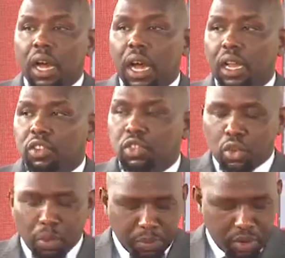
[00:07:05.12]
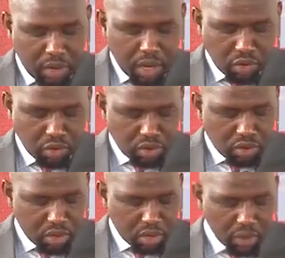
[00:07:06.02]
and job creation,
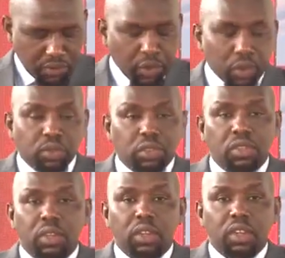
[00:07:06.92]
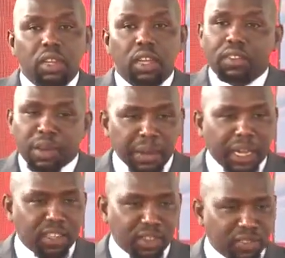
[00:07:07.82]
and of course, even
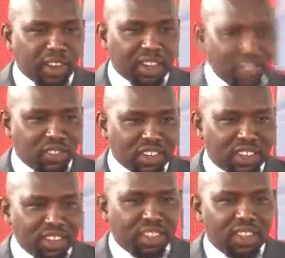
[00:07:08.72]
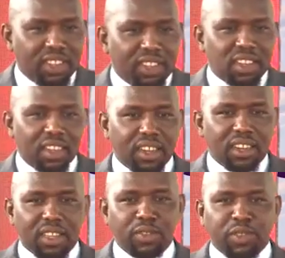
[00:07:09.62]
marketing of our country.
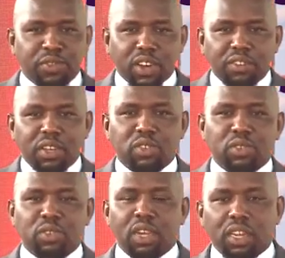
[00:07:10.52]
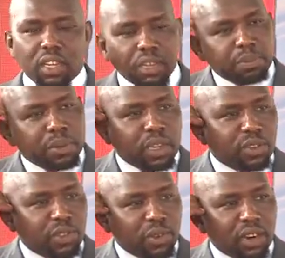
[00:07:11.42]
If you've traveled to any part
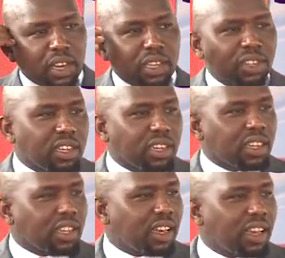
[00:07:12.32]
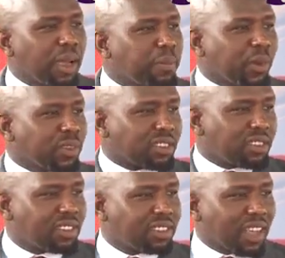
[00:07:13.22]
of the world and you're in an airport
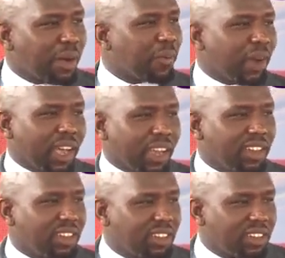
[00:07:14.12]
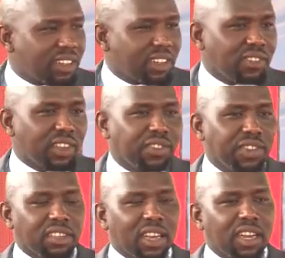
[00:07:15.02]
somewhere, even if
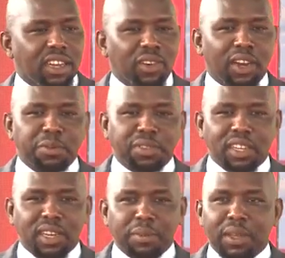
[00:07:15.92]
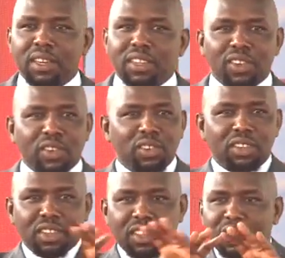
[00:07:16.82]
it's London or Amsterdam, and you know,
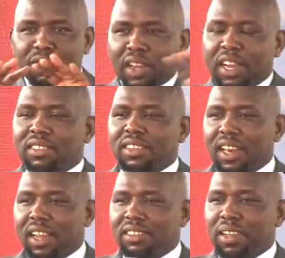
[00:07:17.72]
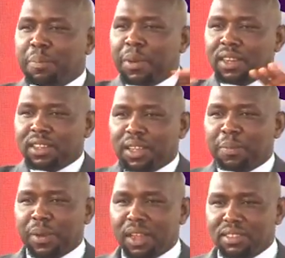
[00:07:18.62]
various airlines have parked their
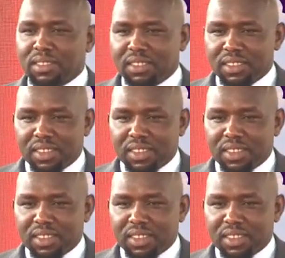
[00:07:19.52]
planes,